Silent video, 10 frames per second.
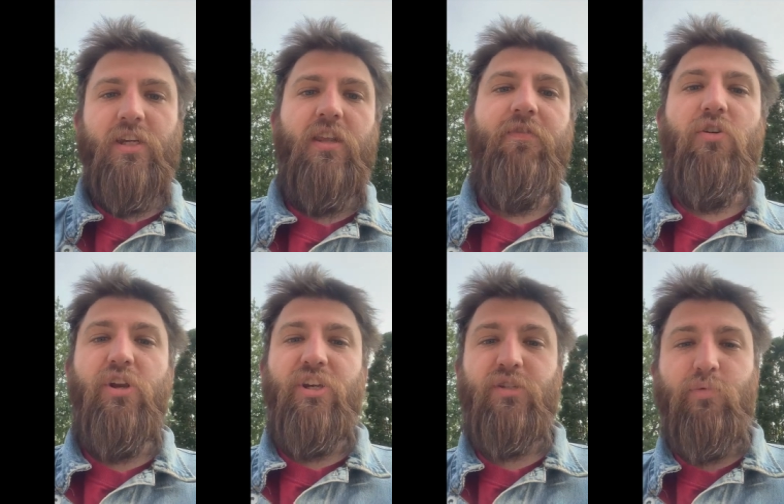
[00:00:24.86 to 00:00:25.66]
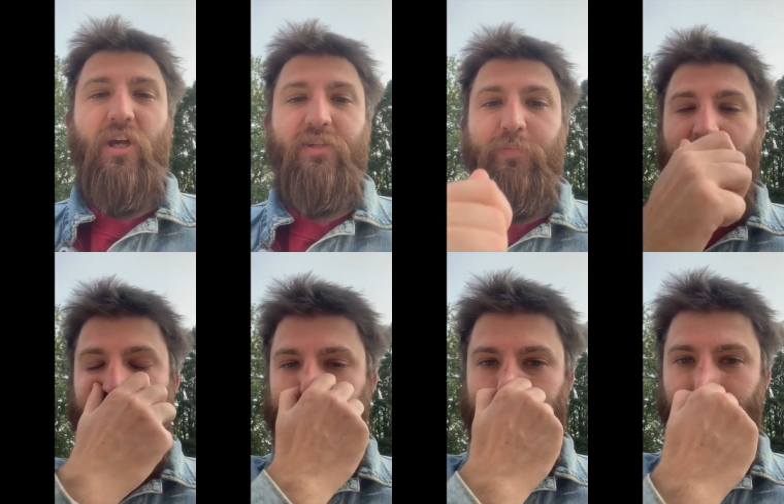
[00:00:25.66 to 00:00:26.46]
taking the Vernon Express
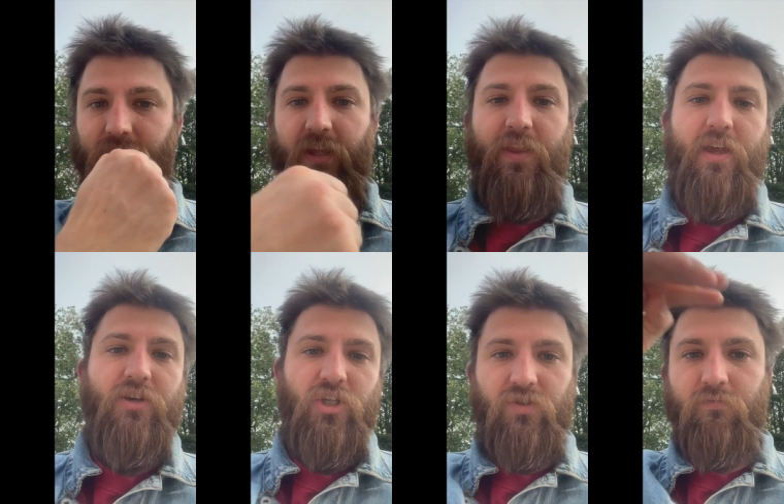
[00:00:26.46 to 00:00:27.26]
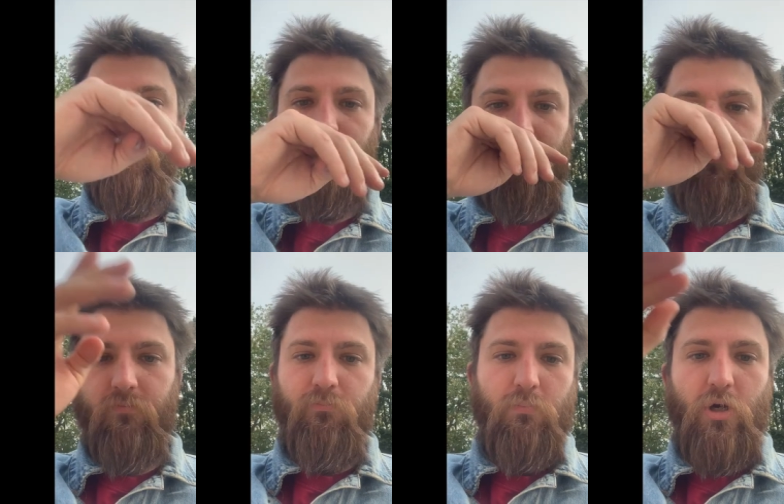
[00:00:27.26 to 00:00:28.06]
bus, and then just
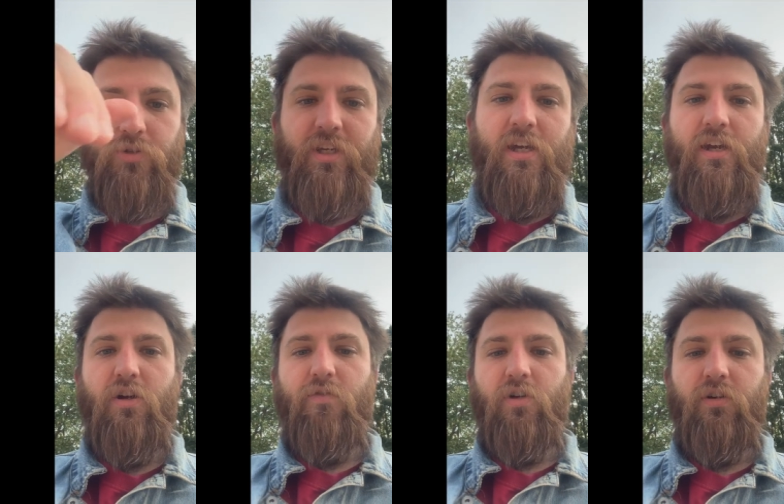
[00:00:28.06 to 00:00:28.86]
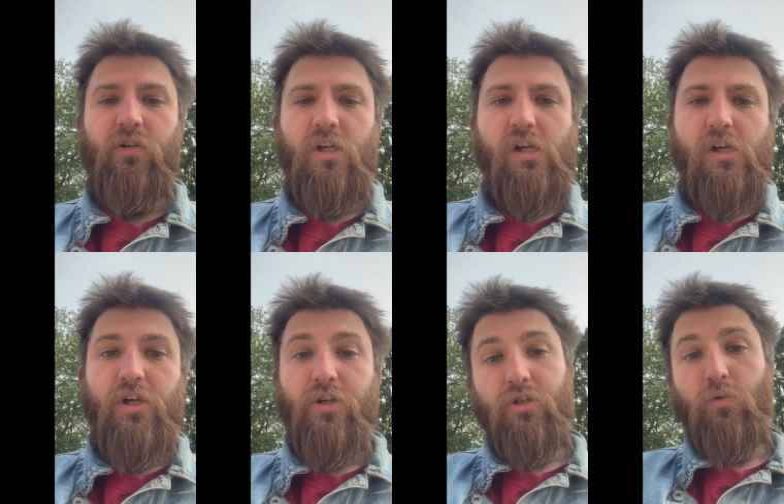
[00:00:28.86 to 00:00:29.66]
moseying on over
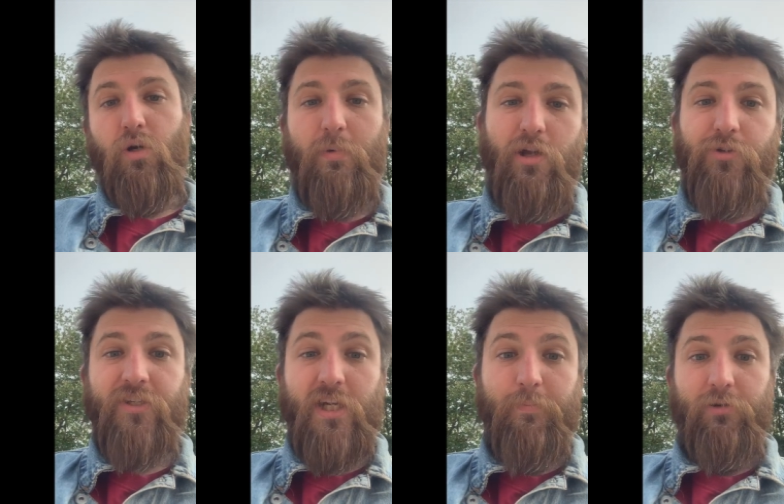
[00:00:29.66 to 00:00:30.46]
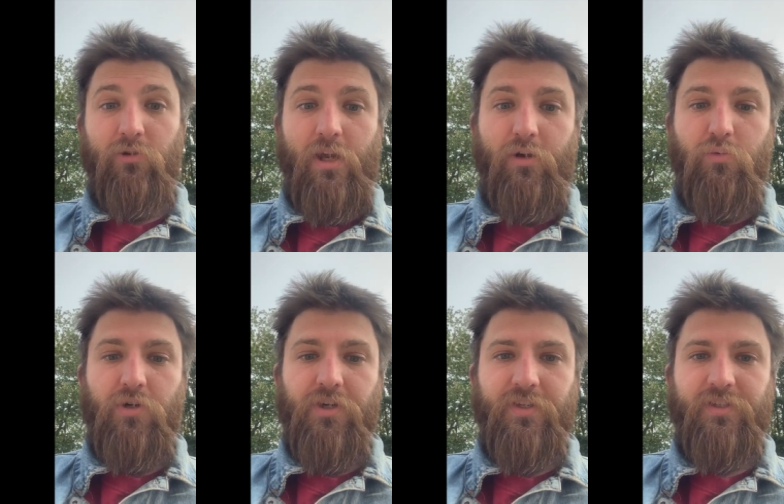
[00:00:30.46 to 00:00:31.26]
to where my old stomping ground
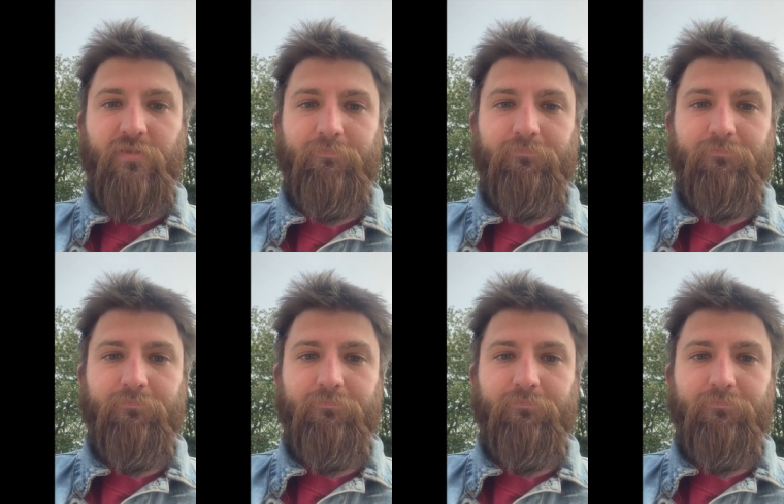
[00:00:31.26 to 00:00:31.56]
was.